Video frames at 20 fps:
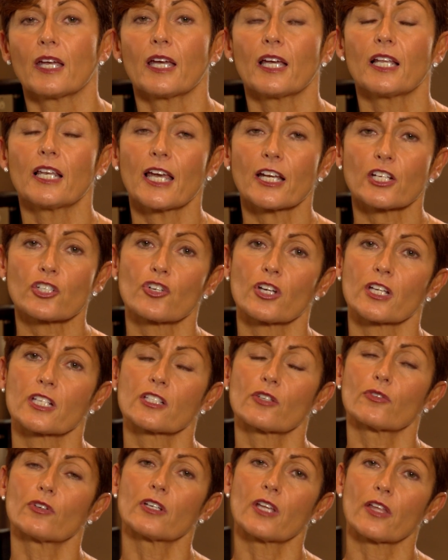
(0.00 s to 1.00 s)

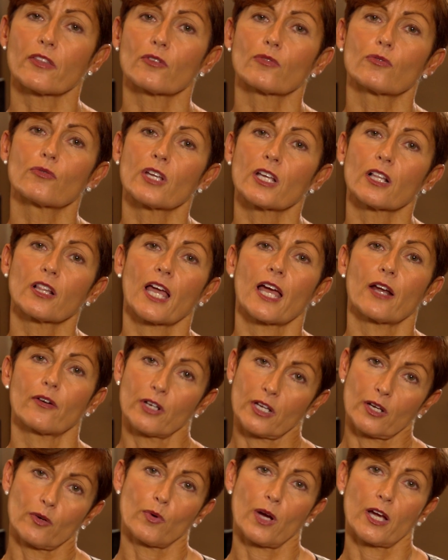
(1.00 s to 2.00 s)
Electrics are another real
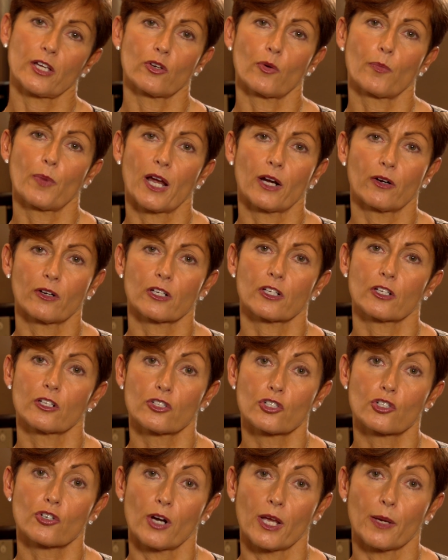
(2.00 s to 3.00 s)
area where your parent
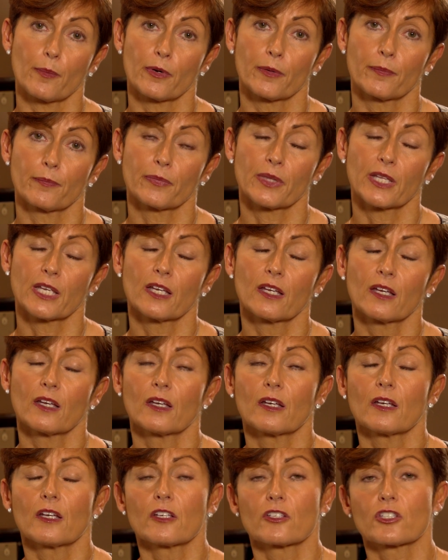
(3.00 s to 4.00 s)
can trip.
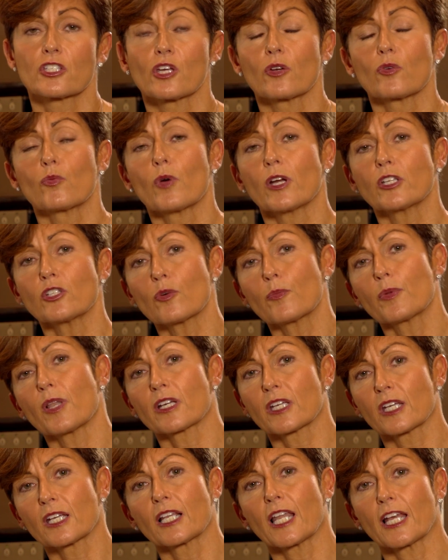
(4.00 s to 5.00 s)
So when you're
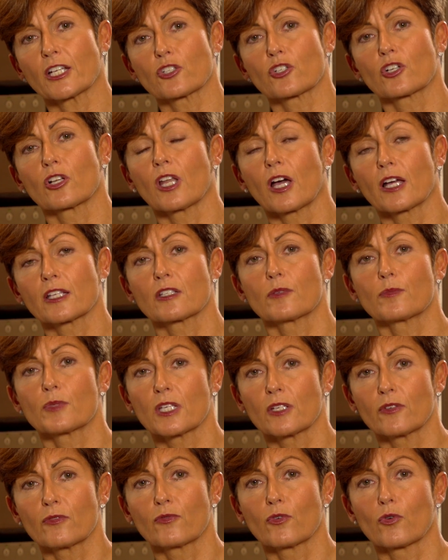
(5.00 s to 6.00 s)
plugging electrical items
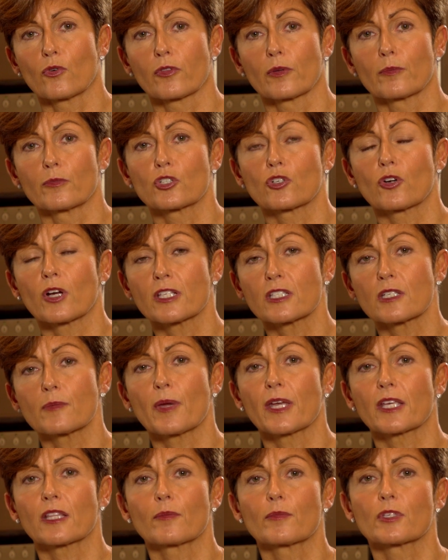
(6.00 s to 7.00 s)
in for them, try to
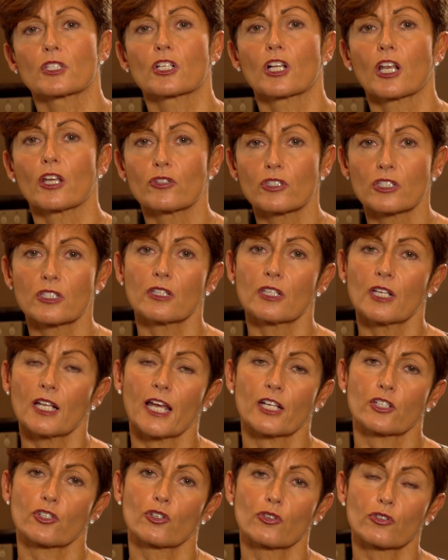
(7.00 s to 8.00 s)
make them as close to the
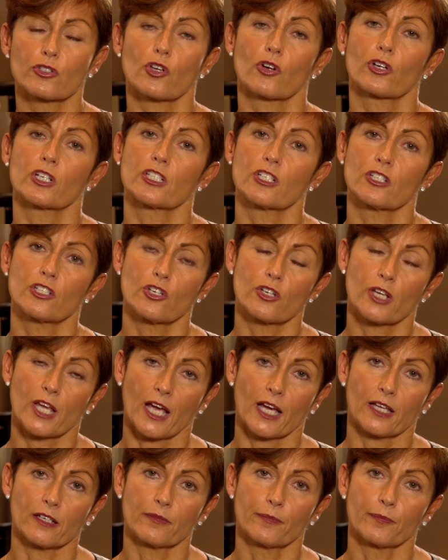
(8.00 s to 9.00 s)
electrical socket as you
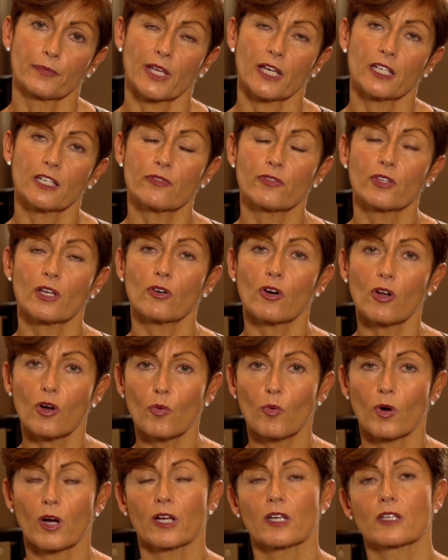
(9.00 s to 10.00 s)
can. And if there are
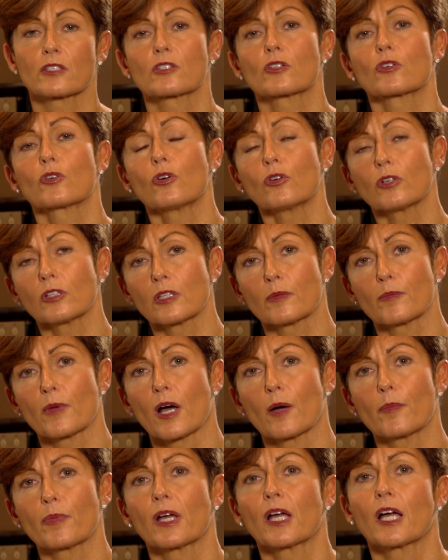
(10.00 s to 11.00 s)
wires, coil them
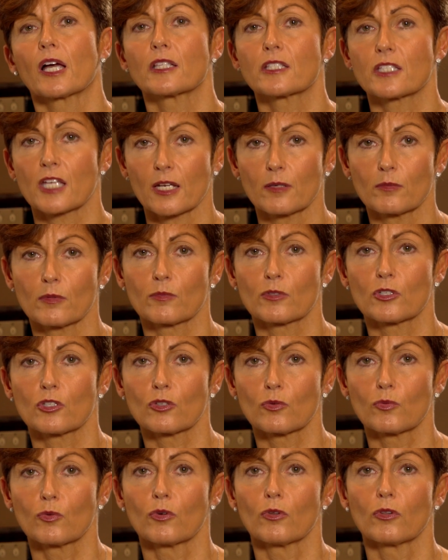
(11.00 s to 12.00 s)
up and tape them to
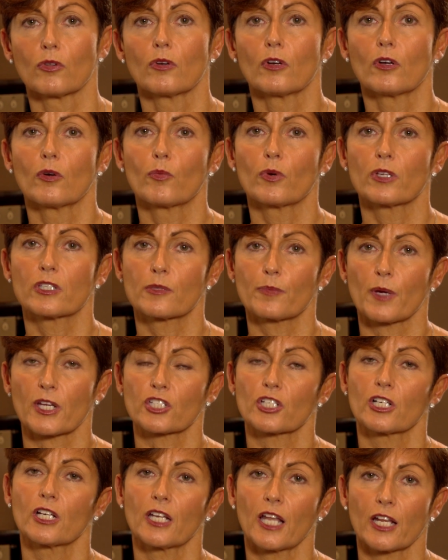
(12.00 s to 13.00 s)
the wall with
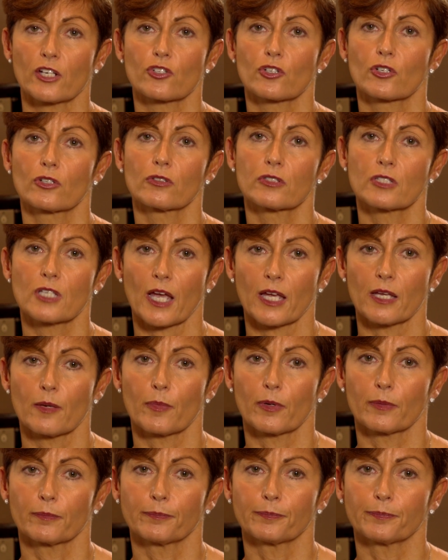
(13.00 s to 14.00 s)
special electrical tape.